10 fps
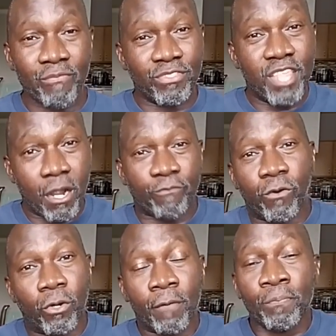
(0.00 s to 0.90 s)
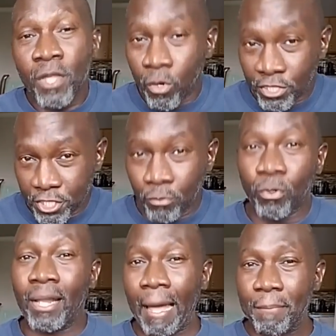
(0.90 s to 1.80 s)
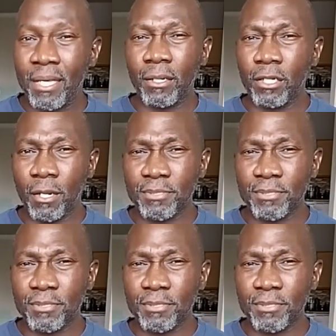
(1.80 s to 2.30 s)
And therefore, which will I be